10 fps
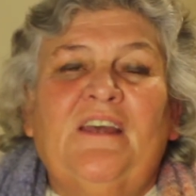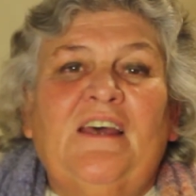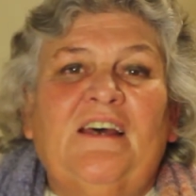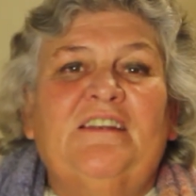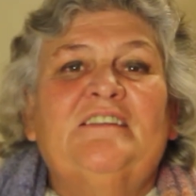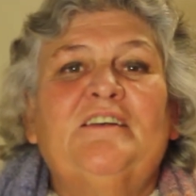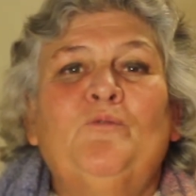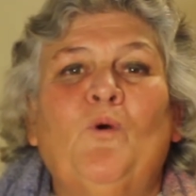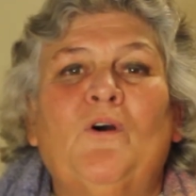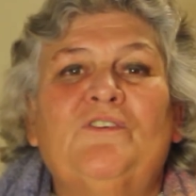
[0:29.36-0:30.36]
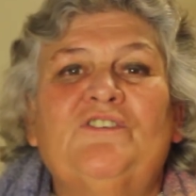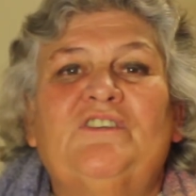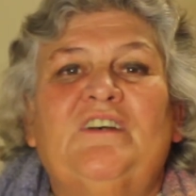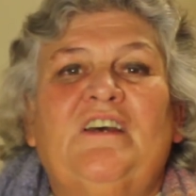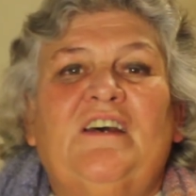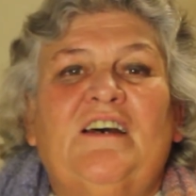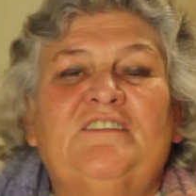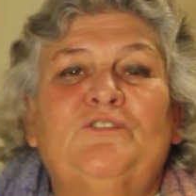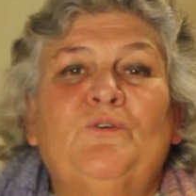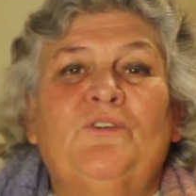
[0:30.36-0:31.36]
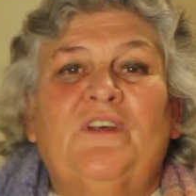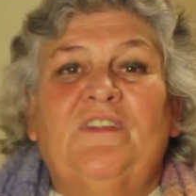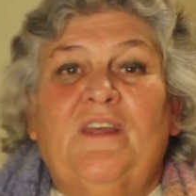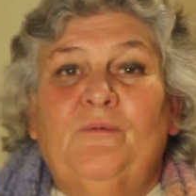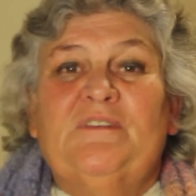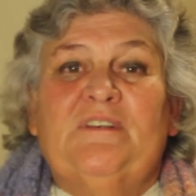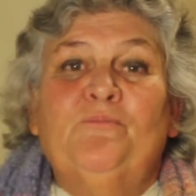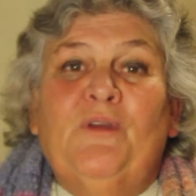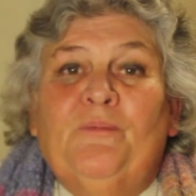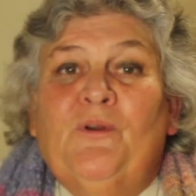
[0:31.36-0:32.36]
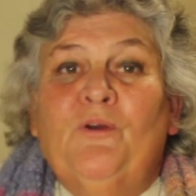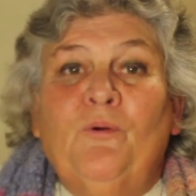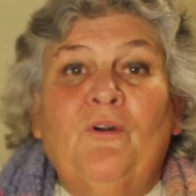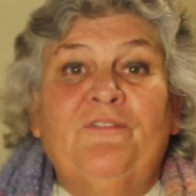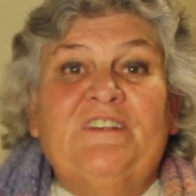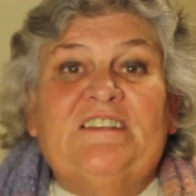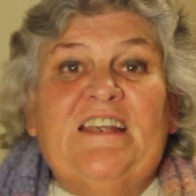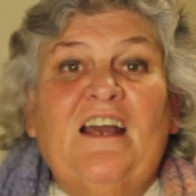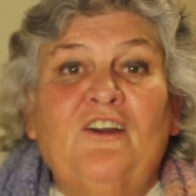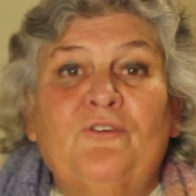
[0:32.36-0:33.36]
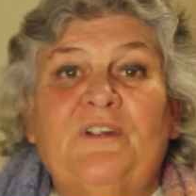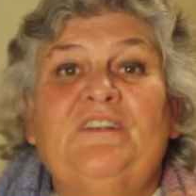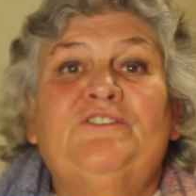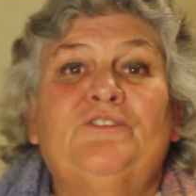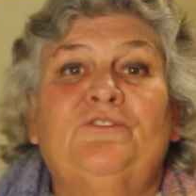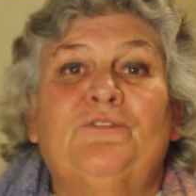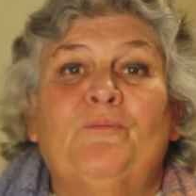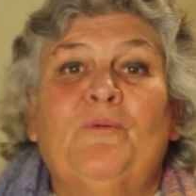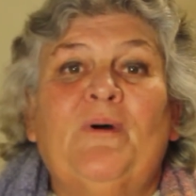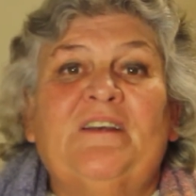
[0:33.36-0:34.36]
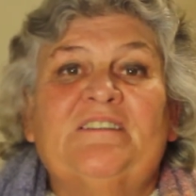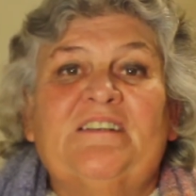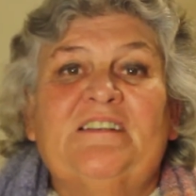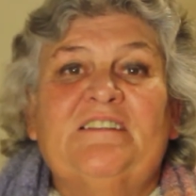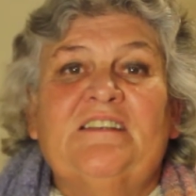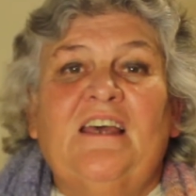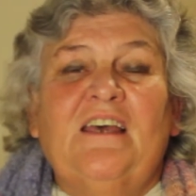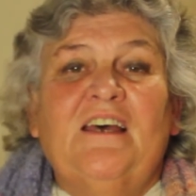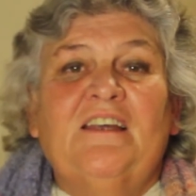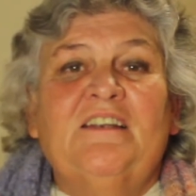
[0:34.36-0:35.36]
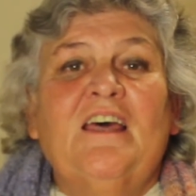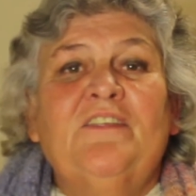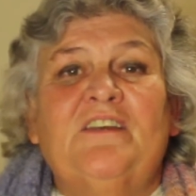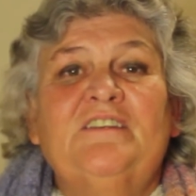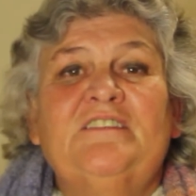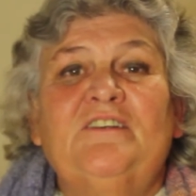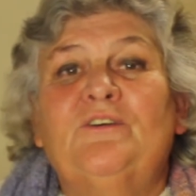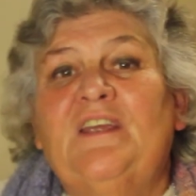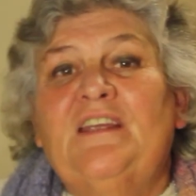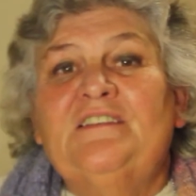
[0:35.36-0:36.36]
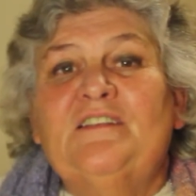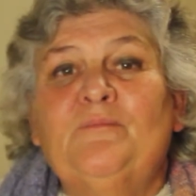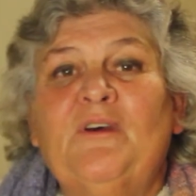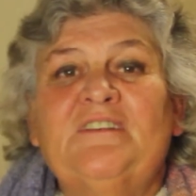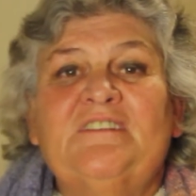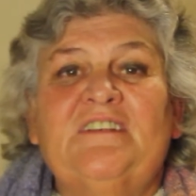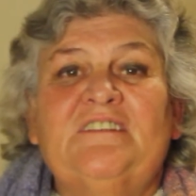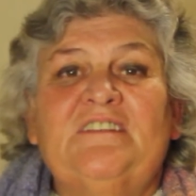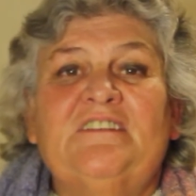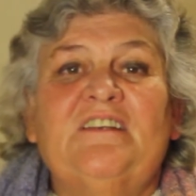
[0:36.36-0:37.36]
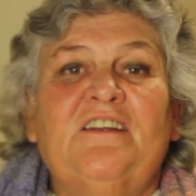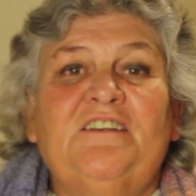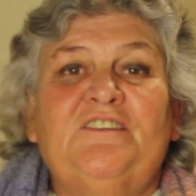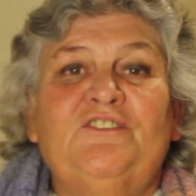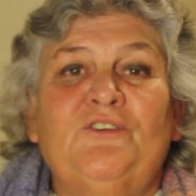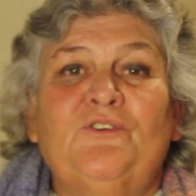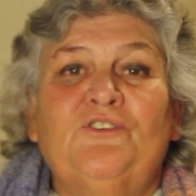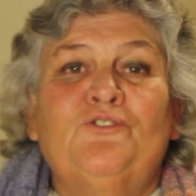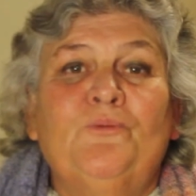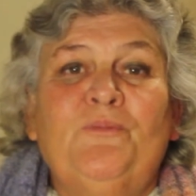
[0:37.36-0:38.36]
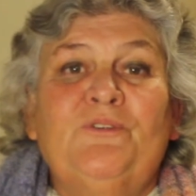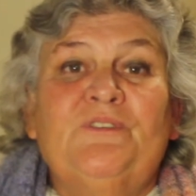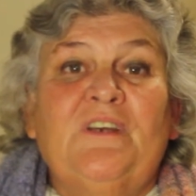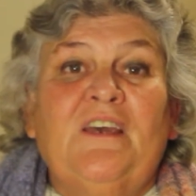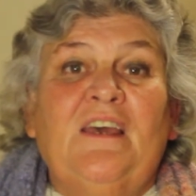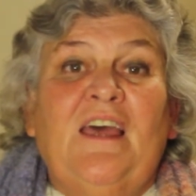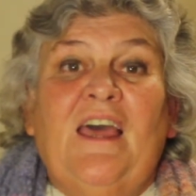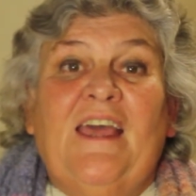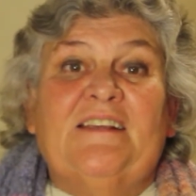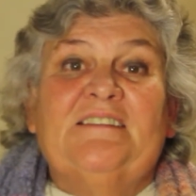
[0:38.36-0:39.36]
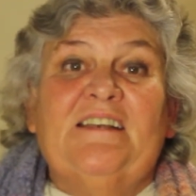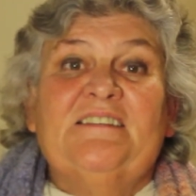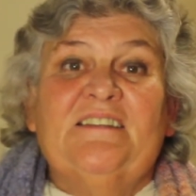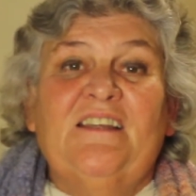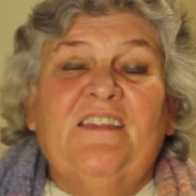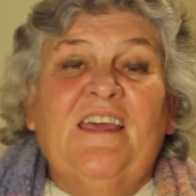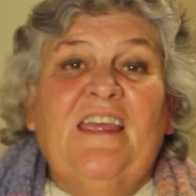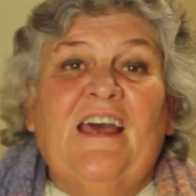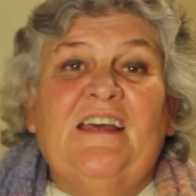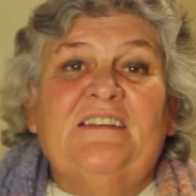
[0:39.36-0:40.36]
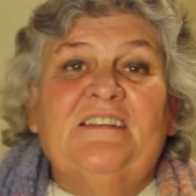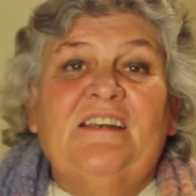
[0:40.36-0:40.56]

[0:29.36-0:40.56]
And as I watched, I saw that there were some people who were obviously hungry and took from the baskets, and others, looking into the baskets, decided to contribute excess that they had.